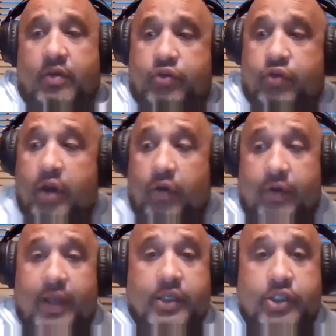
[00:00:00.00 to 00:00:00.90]
trying to
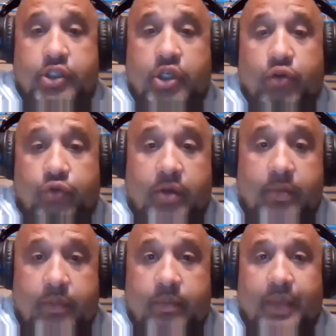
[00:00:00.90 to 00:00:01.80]
raise
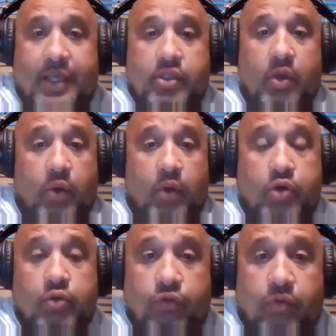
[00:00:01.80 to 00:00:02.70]
children based on what
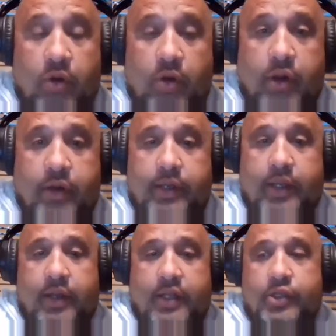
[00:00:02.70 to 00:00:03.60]
you've learned
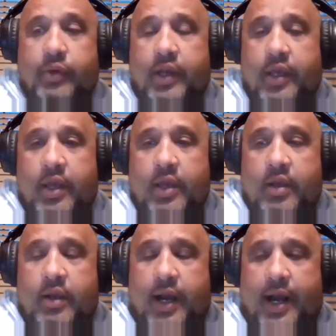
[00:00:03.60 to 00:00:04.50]
and do it.
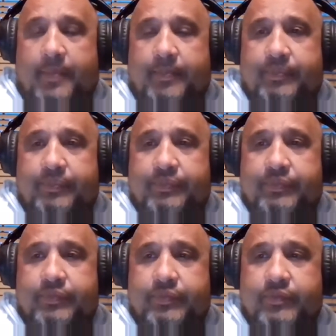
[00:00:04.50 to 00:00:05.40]

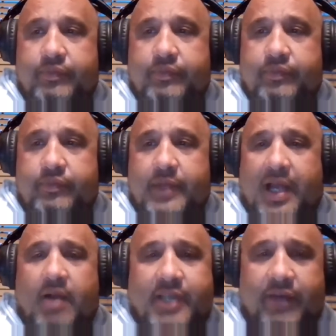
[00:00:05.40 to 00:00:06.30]

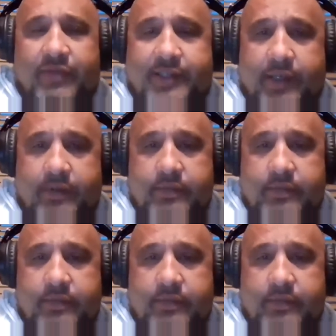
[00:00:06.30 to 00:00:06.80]
How tough is that?